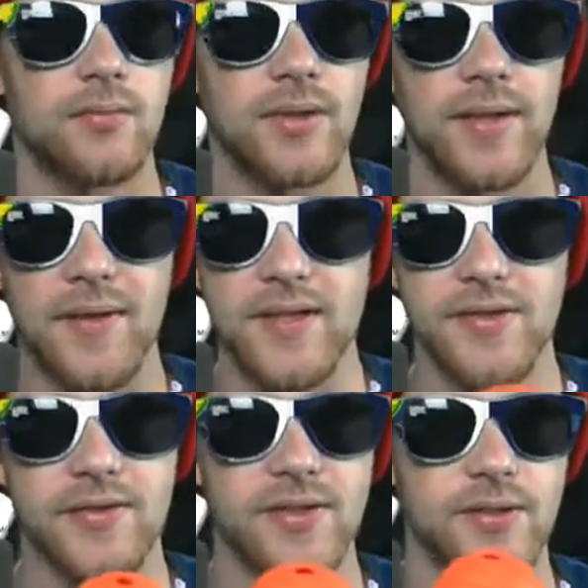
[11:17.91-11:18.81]
And
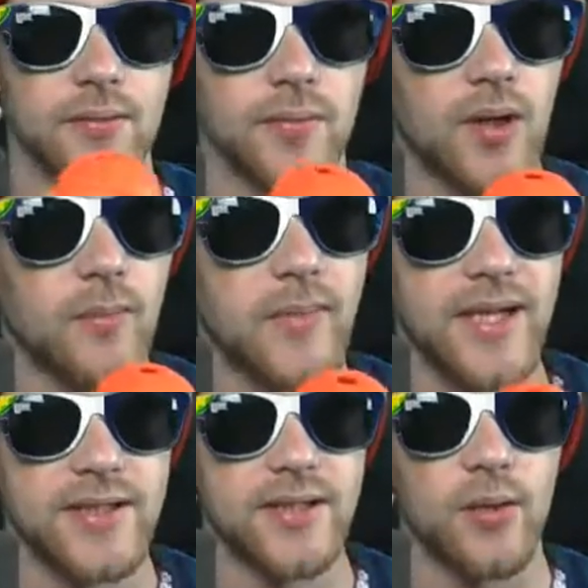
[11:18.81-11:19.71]
these are
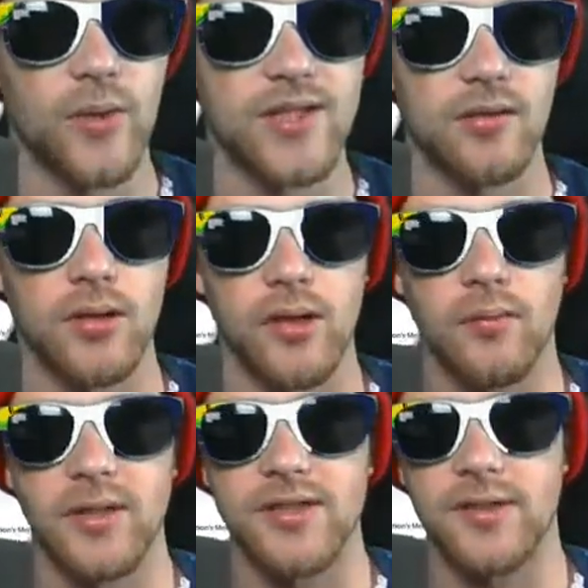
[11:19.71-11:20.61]
amazing. They whistle a little bit,